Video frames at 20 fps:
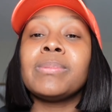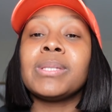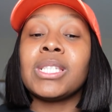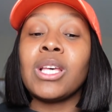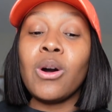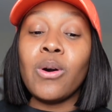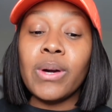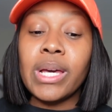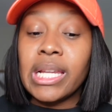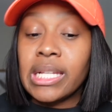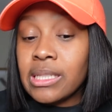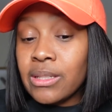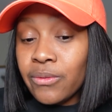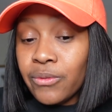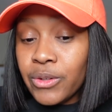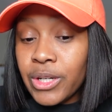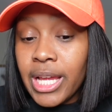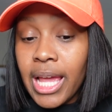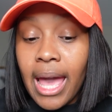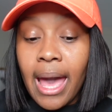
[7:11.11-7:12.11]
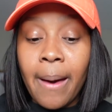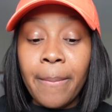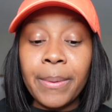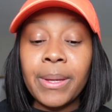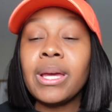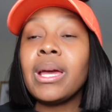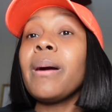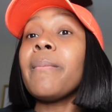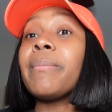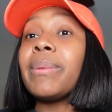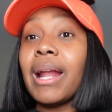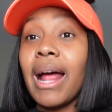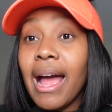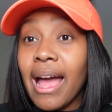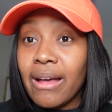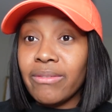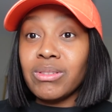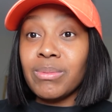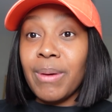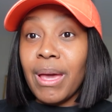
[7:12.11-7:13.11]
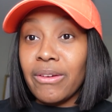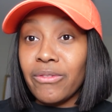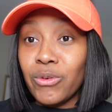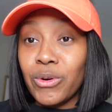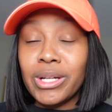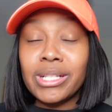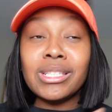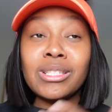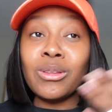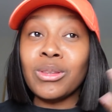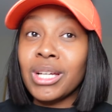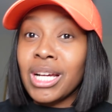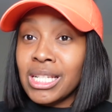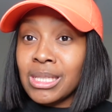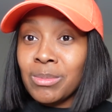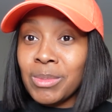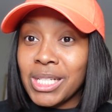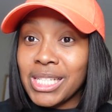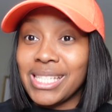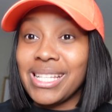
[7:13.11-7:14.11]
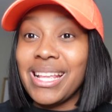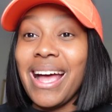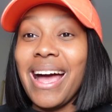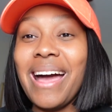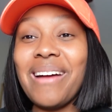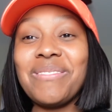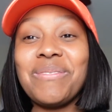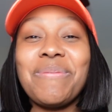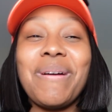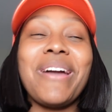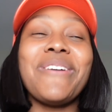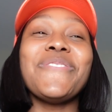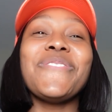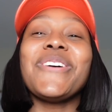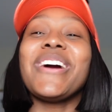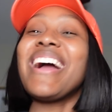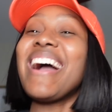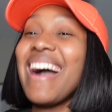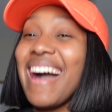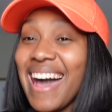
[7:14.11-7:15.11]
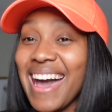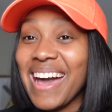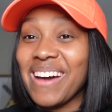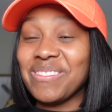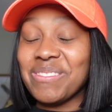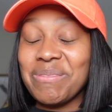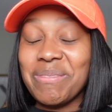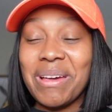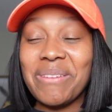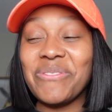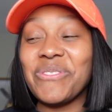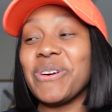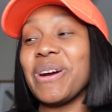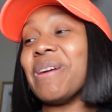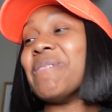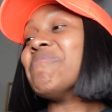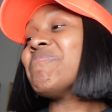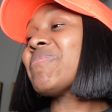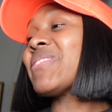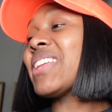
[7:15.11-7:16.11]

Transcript: So it is a free app, but I have to pay for it. So the customer does not have to pay for it. I have to pay for it.